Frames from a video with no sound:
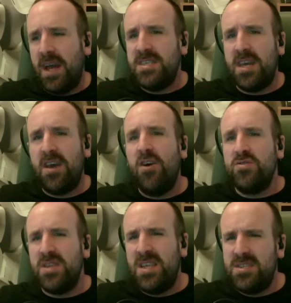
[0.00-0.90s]
as it
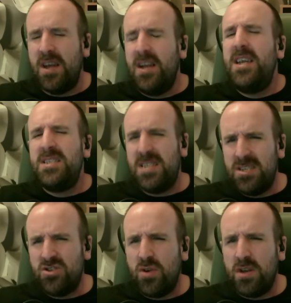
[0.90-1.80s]
goes. At least
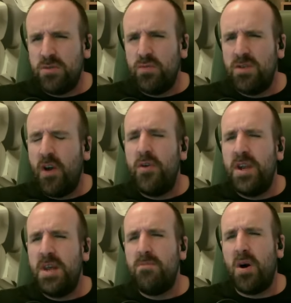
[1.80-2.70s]
Liz Truss was voted
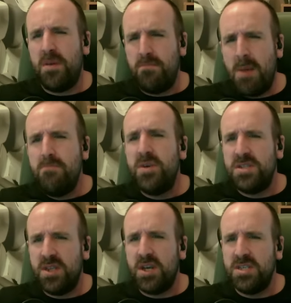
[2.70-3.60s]
in by the members
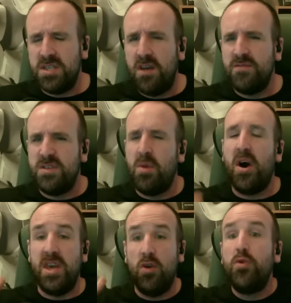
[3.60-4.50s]
of the Conservative
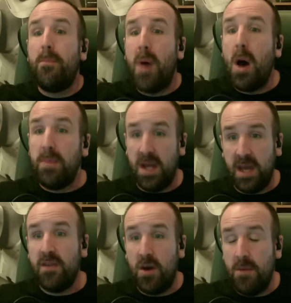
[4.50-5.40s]
Party. All the
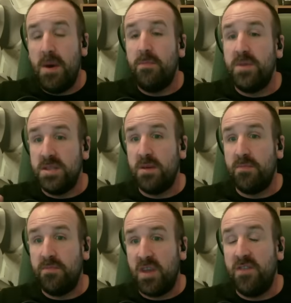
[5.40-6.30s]
public that are members of the
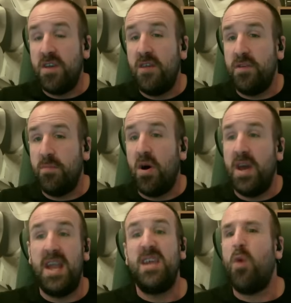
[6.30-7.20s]
Conservative Party.
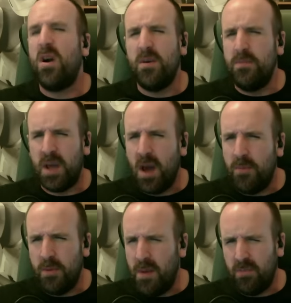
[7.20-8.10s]
Anyone can become
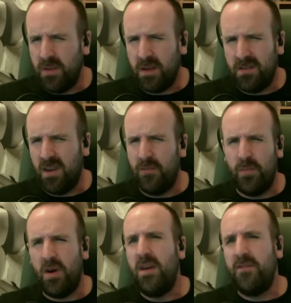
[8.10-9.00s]
a member of the Conservative
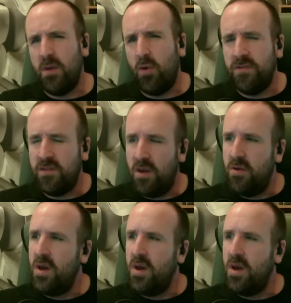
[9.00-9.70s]
Party if they want to.